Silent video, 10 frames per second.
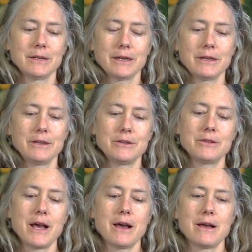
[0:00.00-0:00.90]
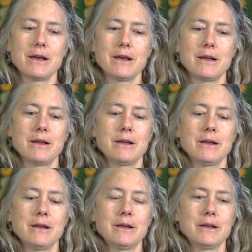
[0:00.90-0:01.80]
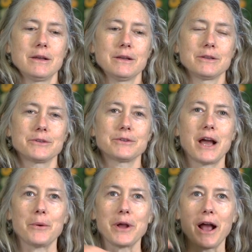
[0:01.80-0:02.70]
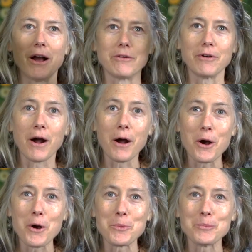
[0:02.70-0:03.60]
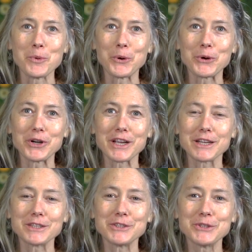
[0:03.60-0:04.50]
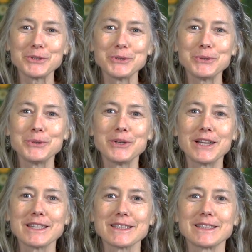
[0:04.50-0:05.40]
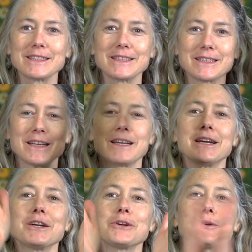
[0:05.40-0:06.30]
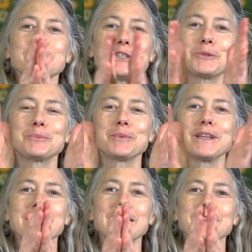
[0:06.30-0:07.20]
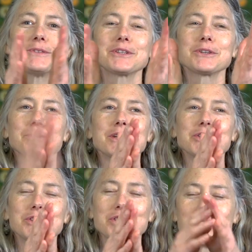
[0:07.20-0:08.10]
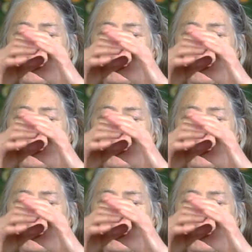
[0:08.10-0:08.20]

Can you do that? So now we have morning dew glistens, crisp leaves crunch.